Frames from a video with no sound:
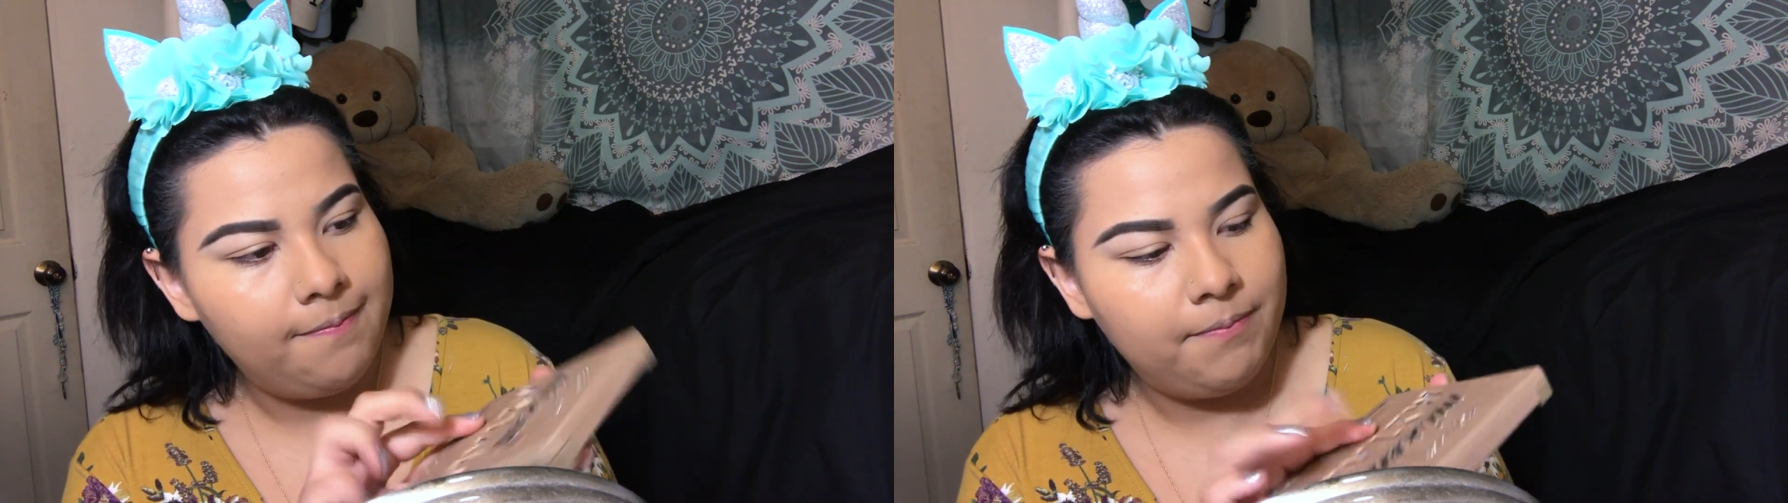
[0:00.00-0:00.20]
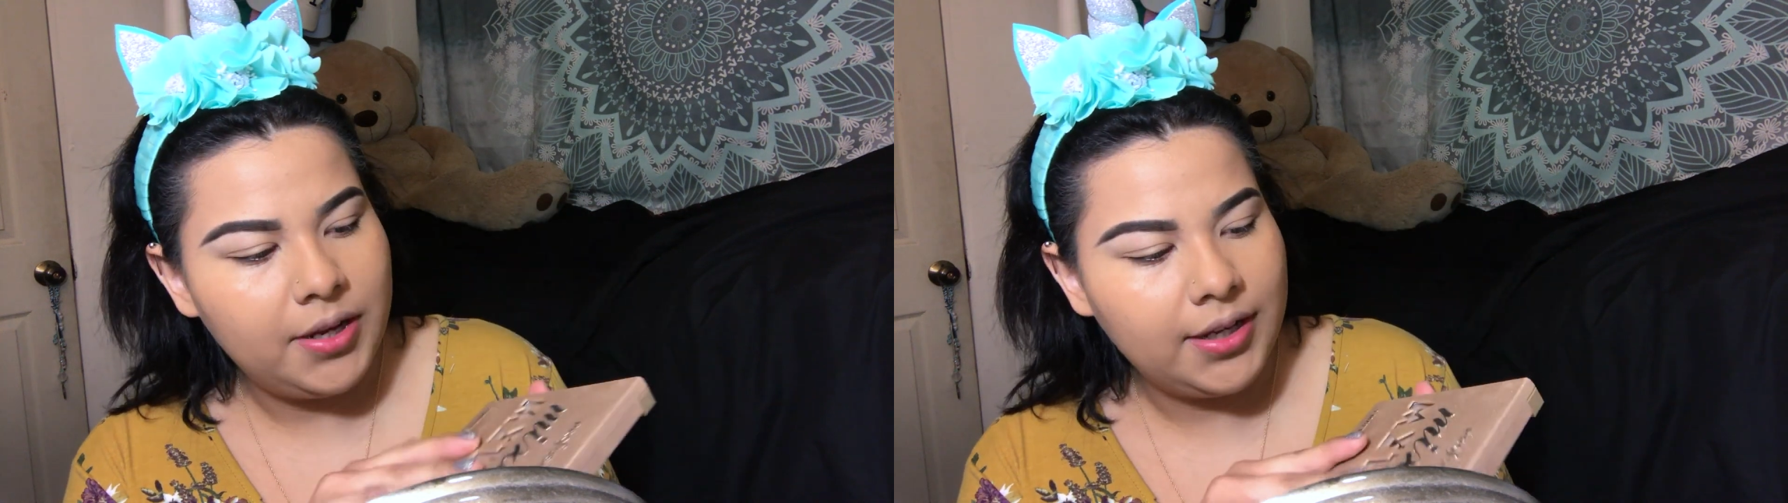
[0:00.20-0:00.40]

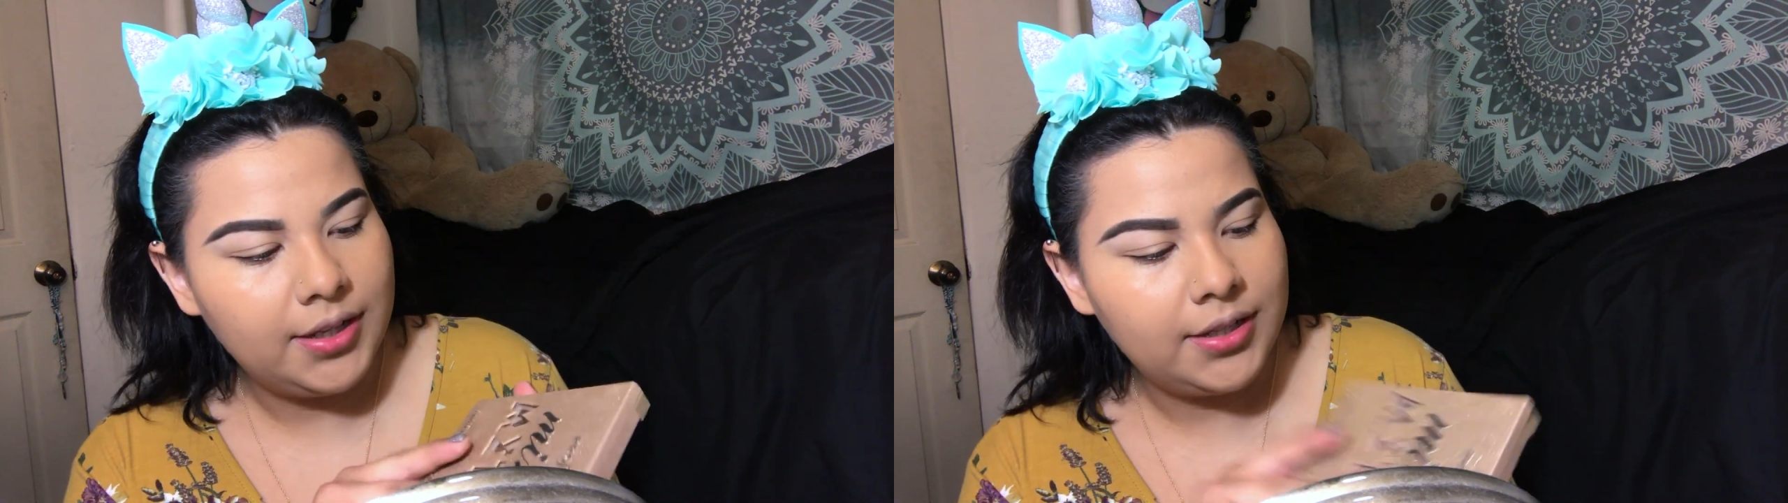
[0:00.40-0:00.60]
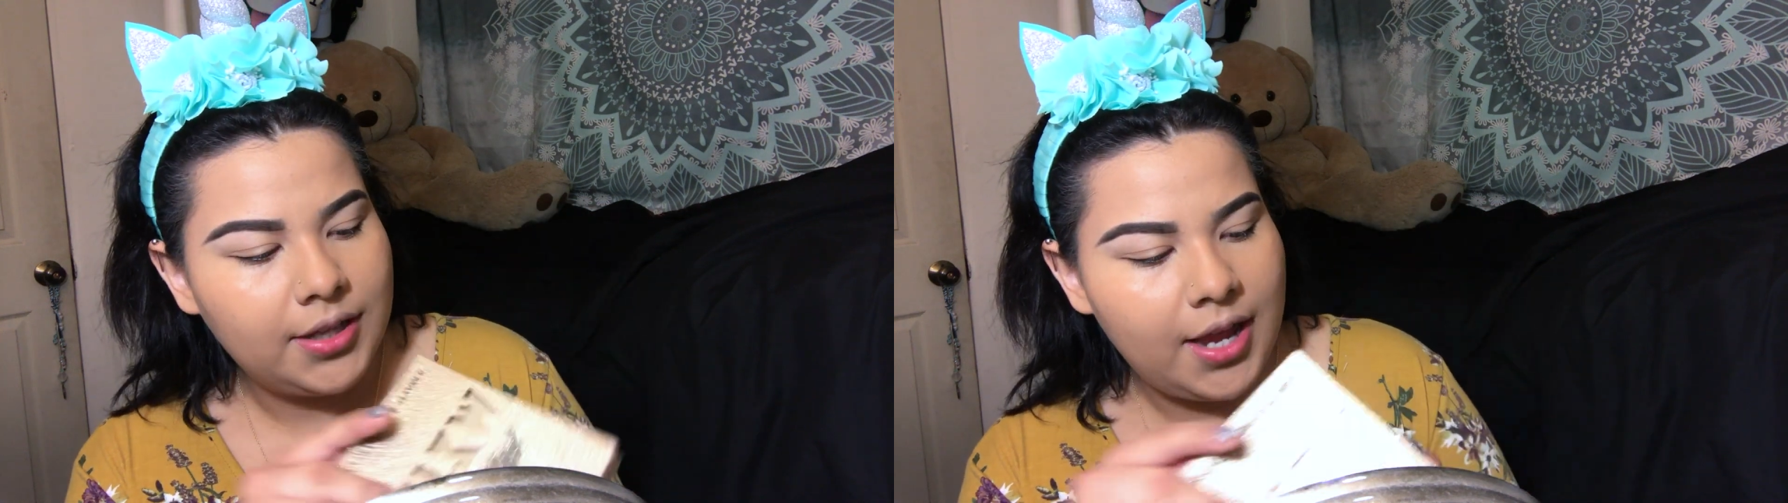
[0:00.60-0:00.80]

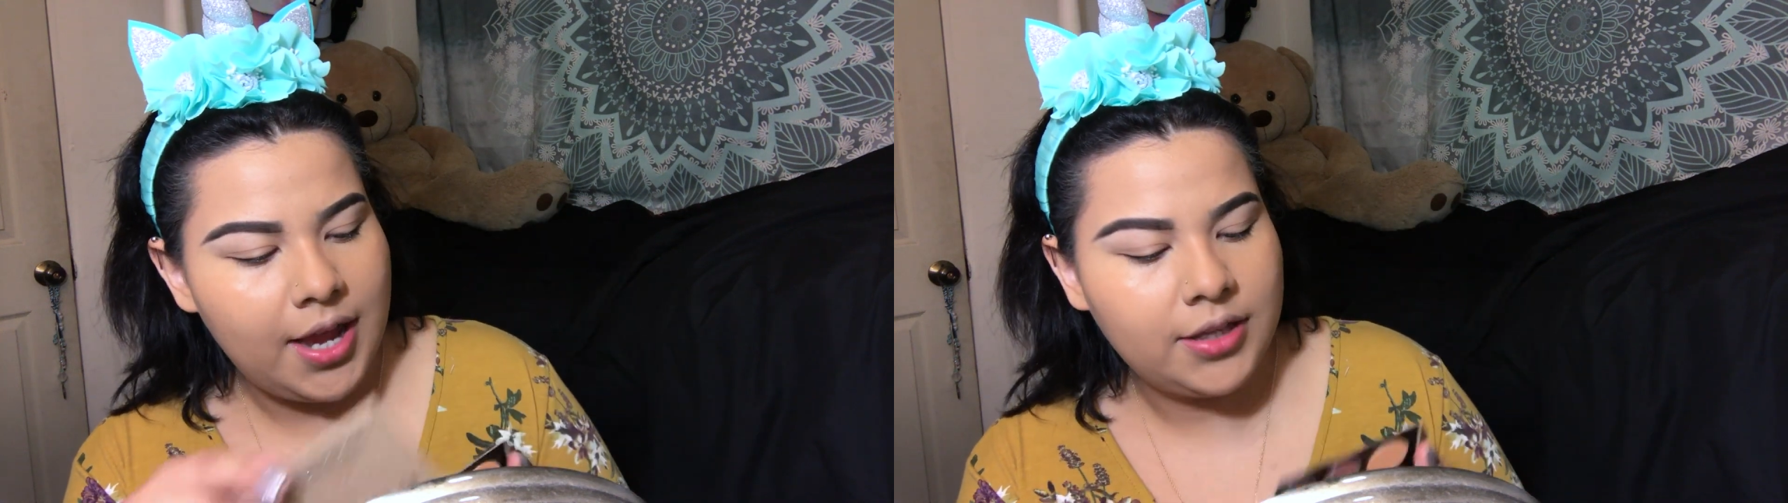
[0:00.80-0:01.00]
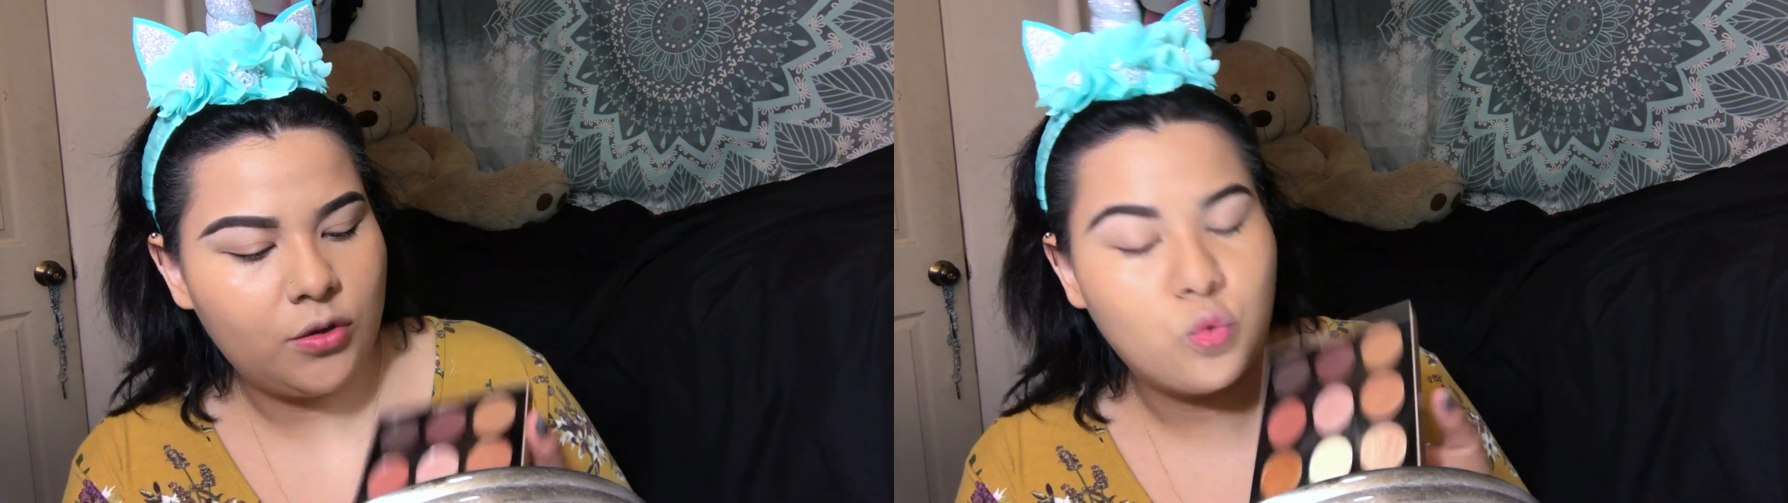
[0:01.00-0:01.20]
because it
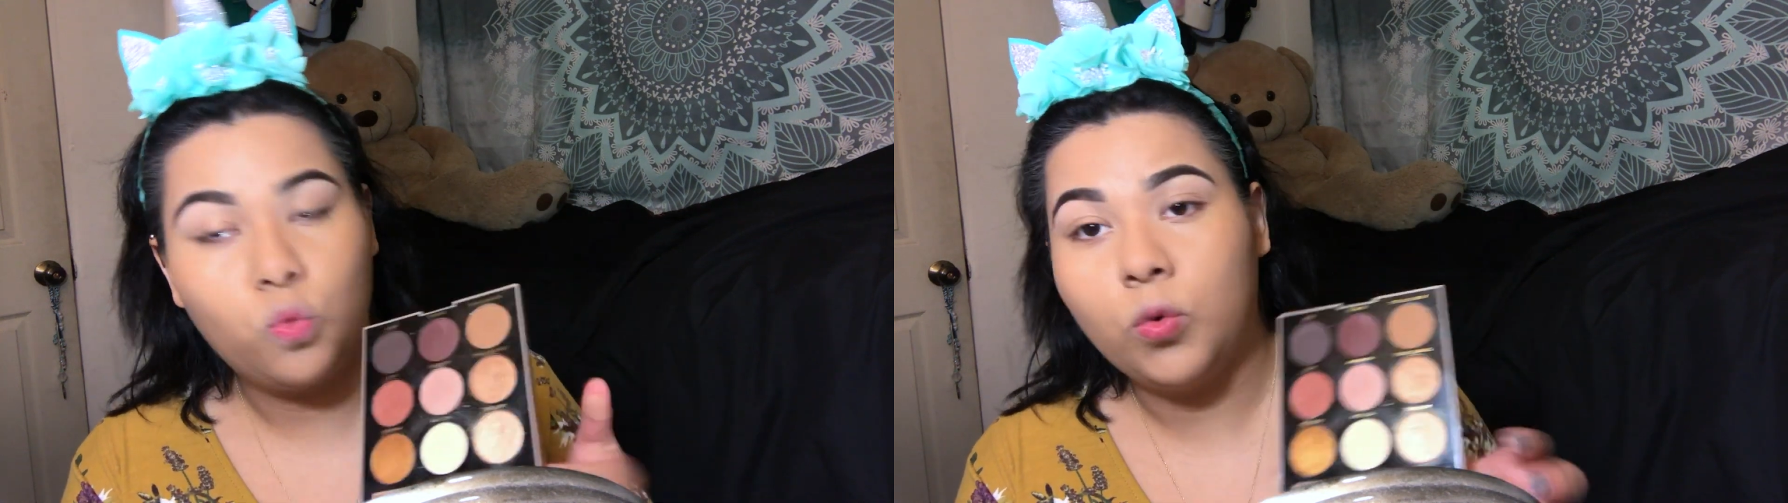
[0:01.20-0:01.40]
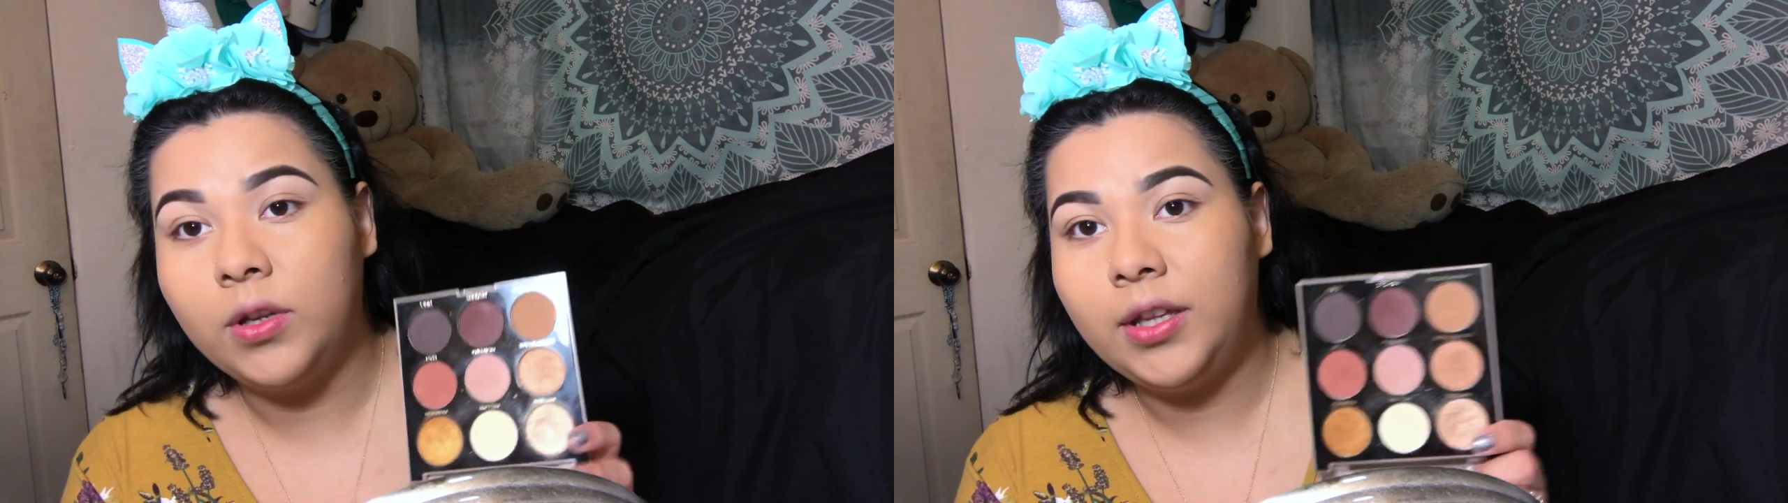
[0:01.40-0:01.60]
has
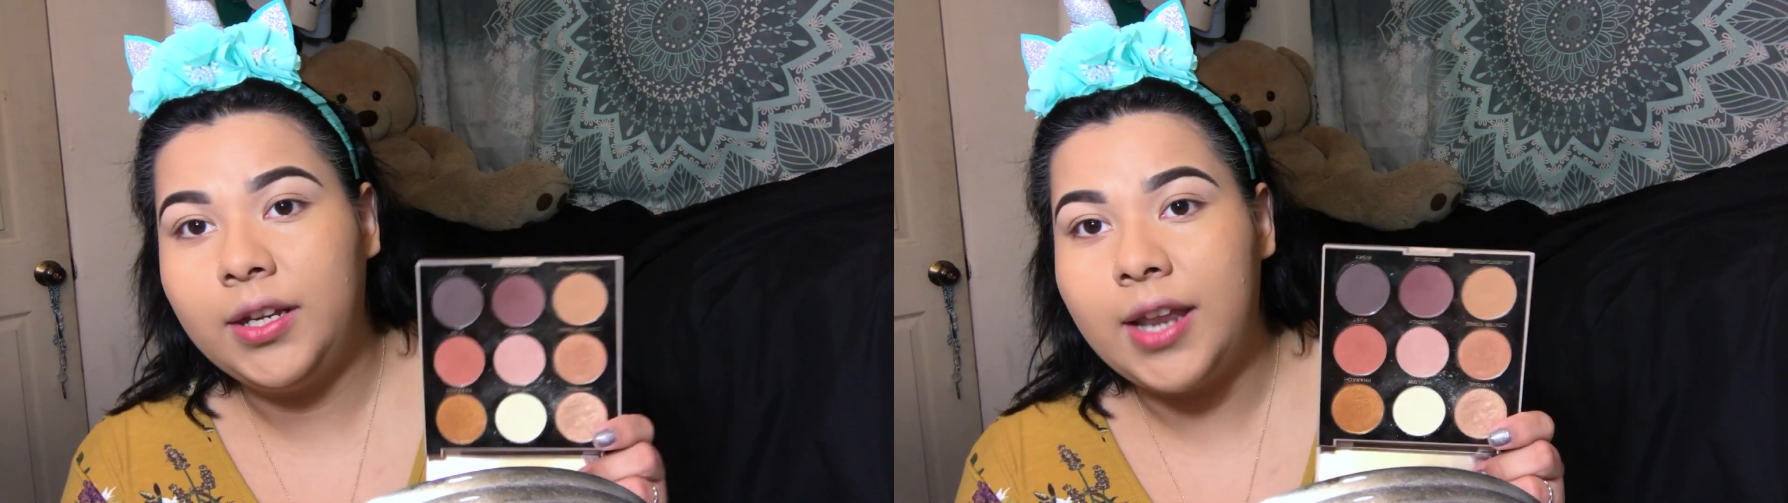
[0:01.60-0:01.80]
really